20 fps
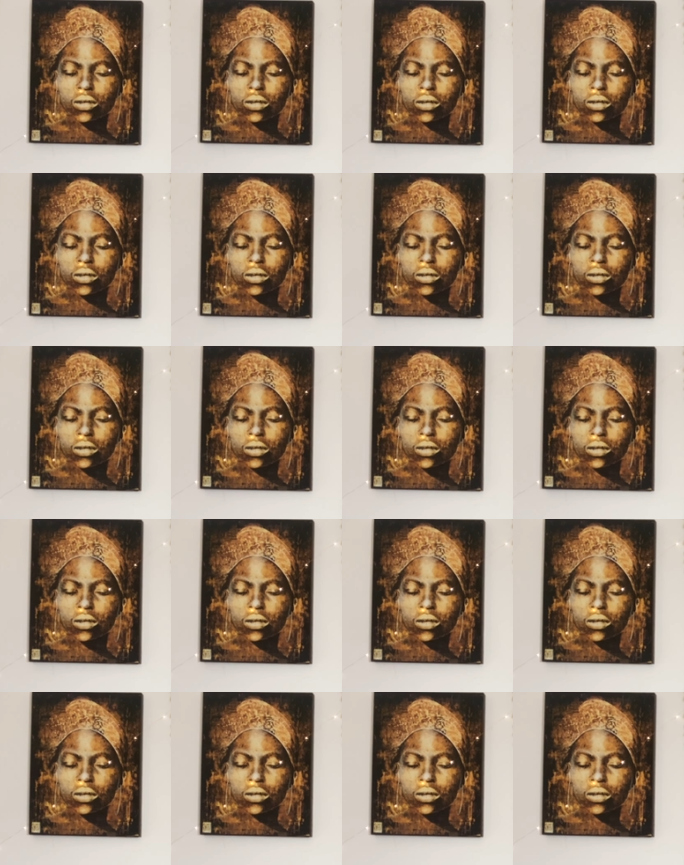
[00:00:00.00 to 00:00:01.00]

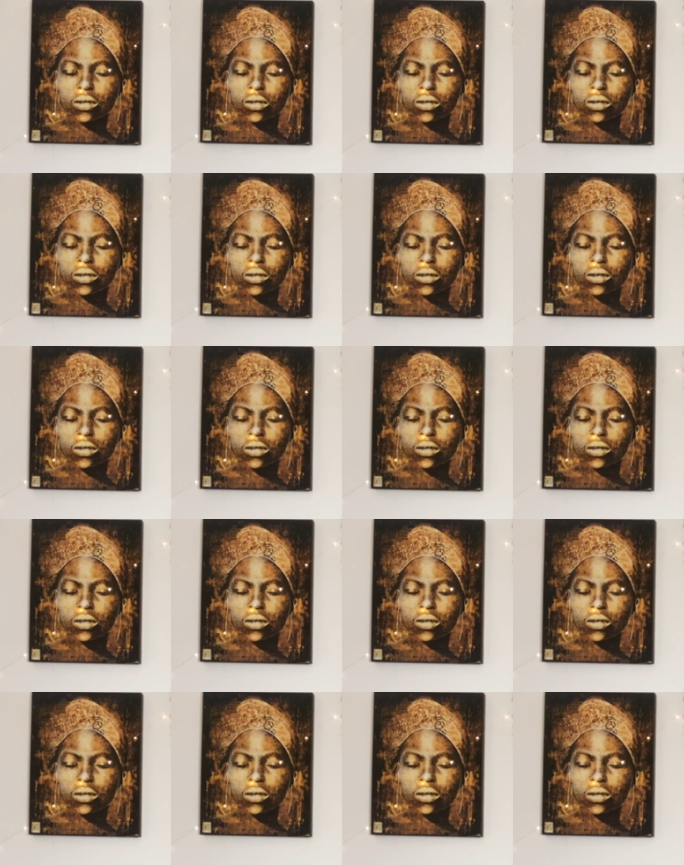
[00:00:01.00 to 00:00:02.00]

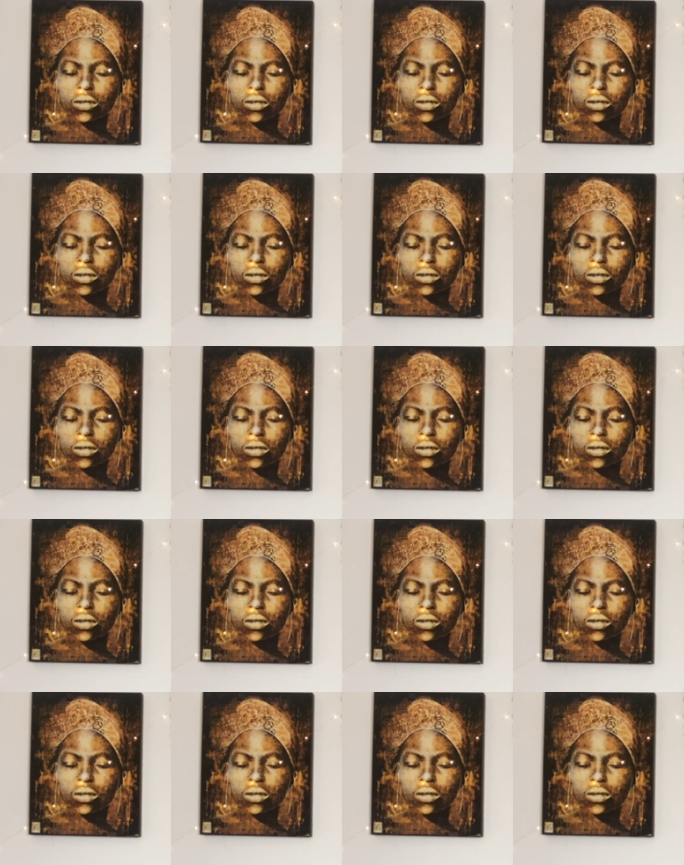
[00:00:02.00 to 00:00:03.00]

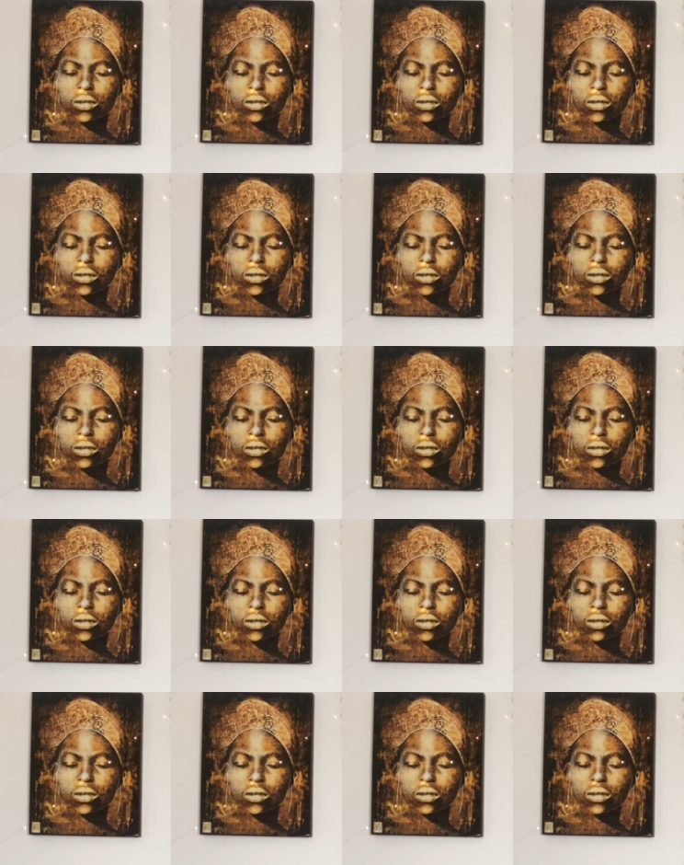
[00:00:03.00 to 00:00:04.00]

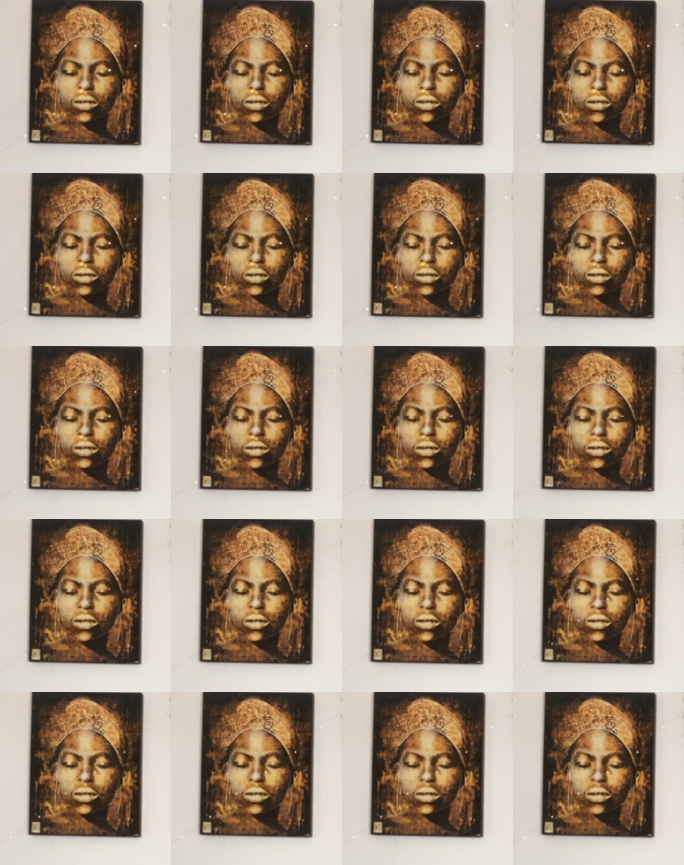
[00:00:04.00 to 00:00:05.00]

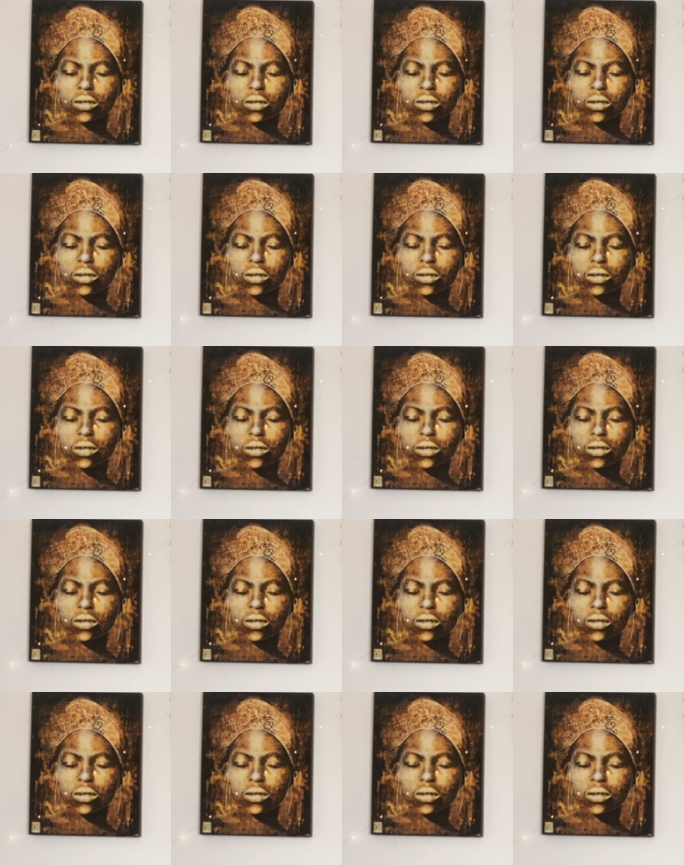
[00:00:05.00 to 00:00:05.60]
Nobody speaks.